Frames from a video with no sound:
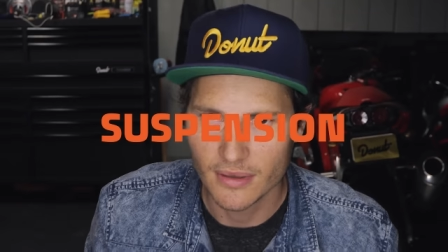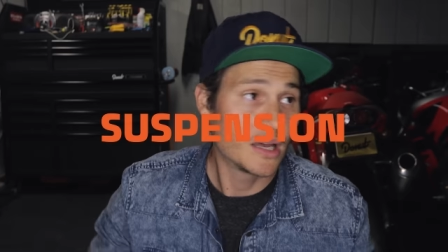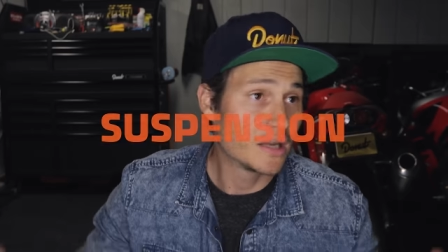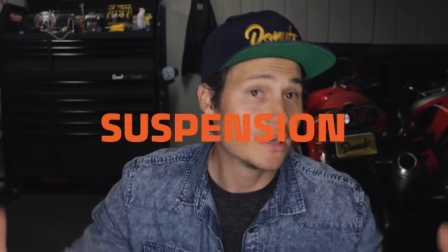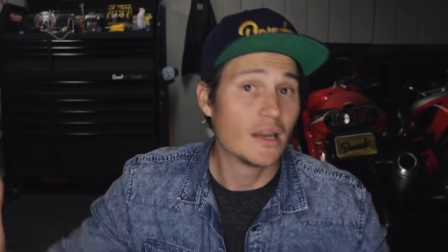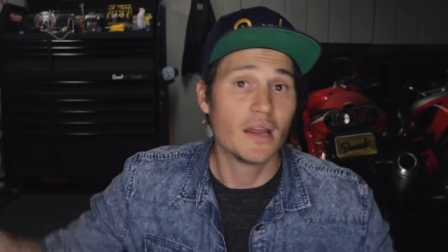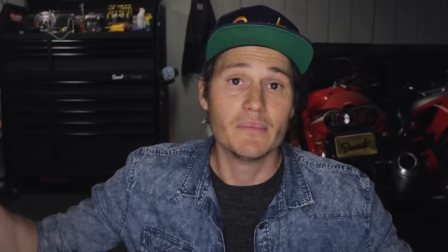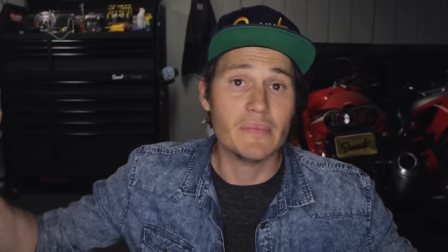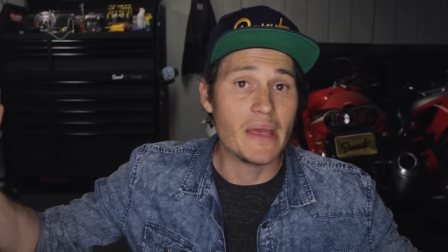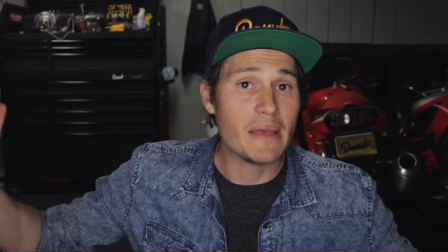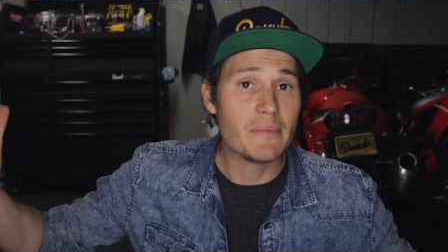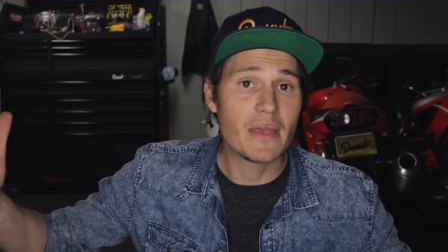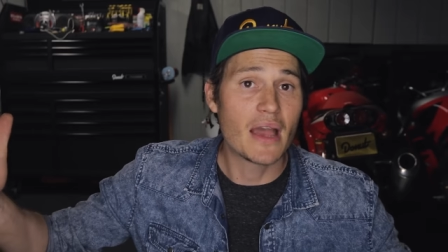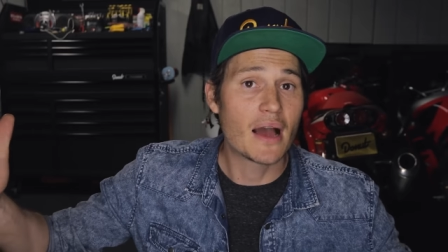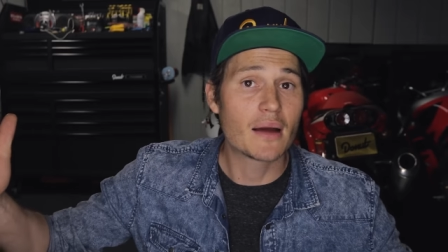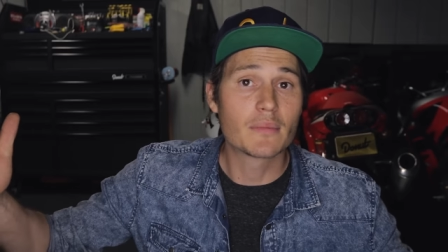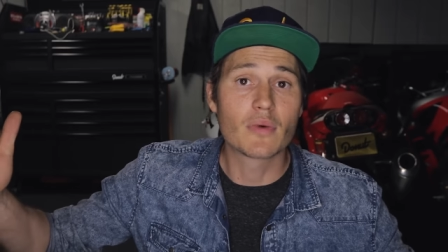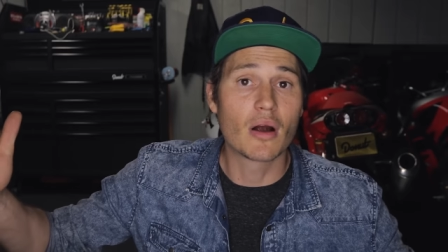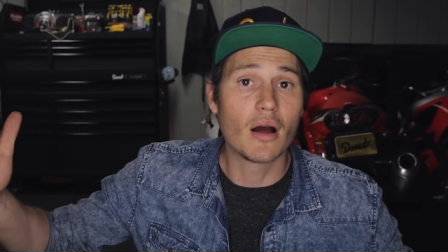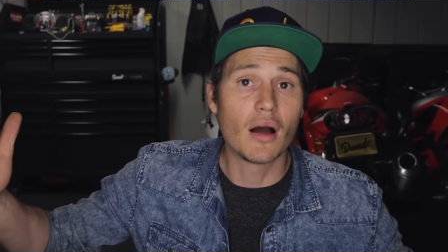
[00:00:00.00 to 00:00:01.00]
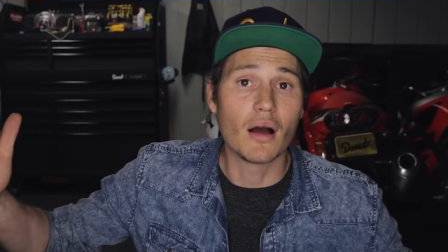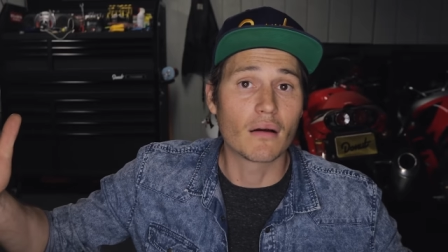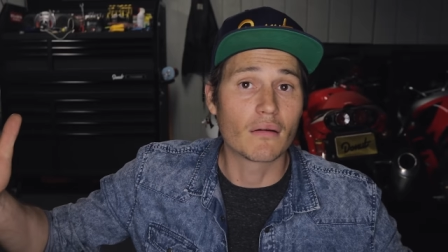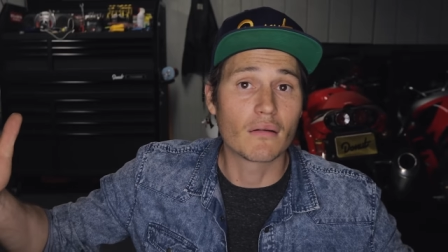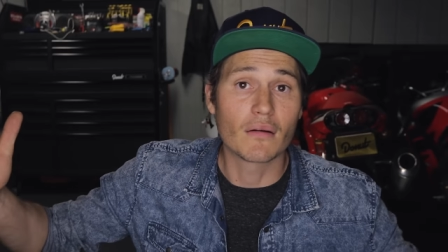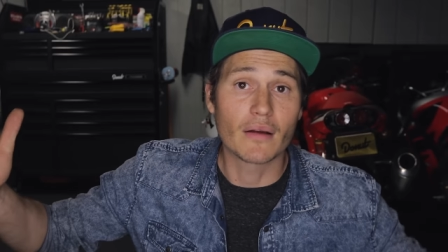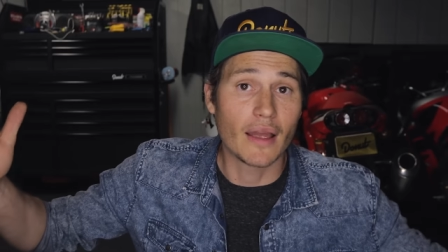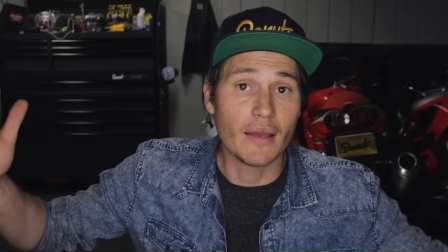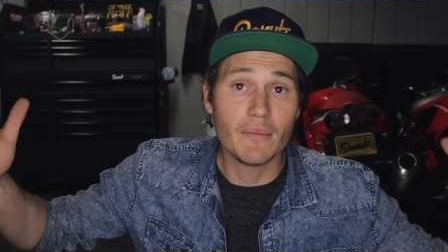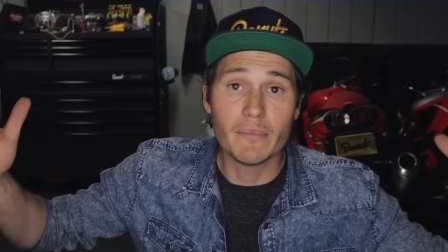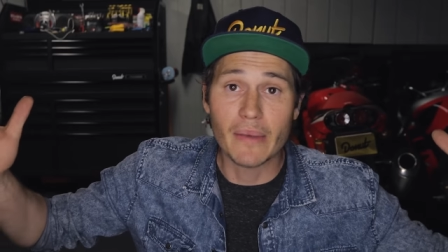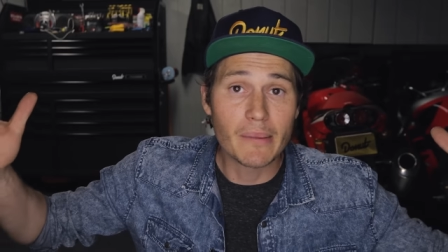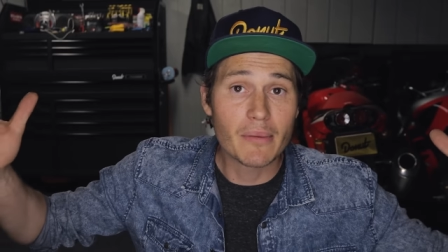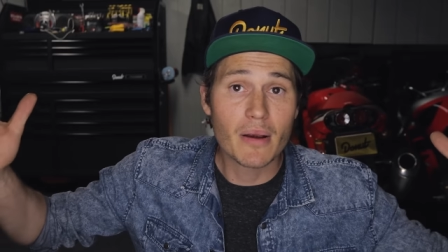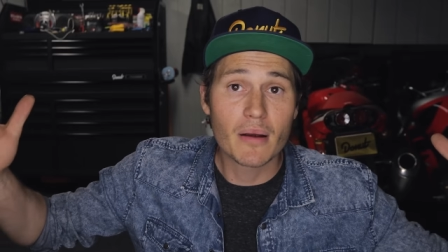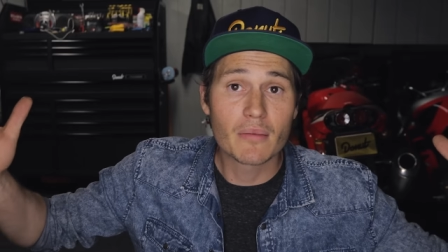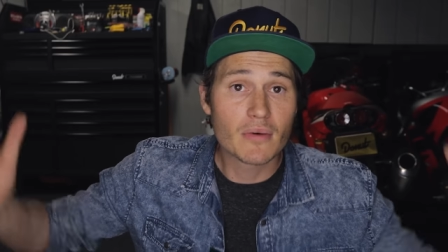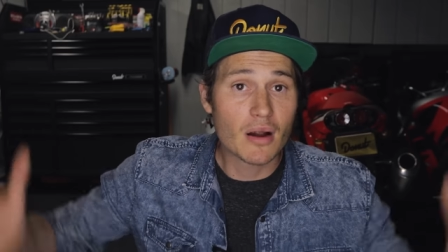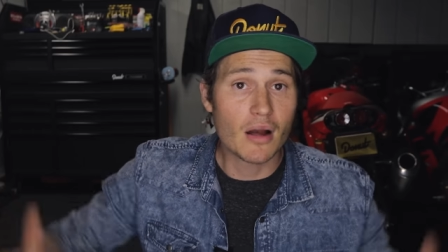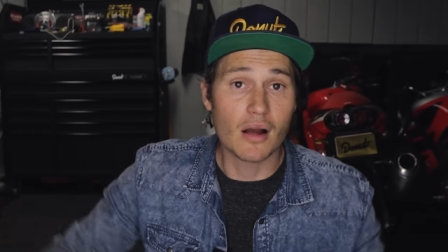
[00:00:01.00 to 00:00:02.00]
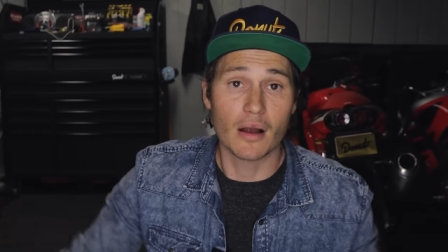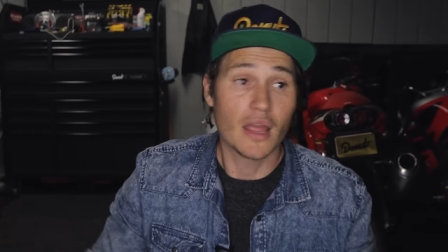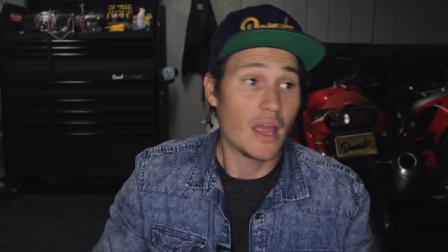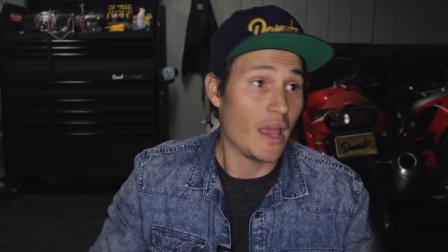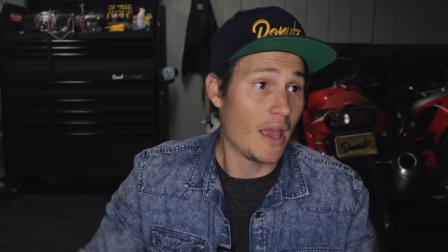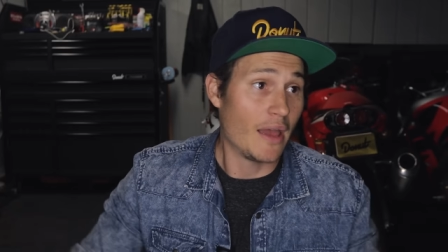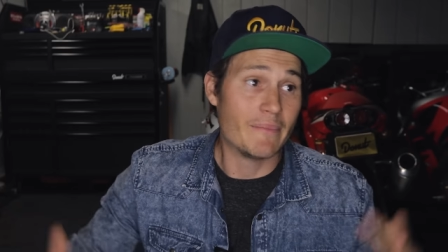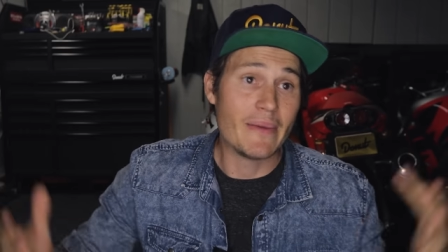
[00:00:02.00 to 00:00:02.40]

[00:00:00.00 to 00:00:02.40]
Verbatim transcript: But maybe I'm wrong, okay? Maybe I'm wrong.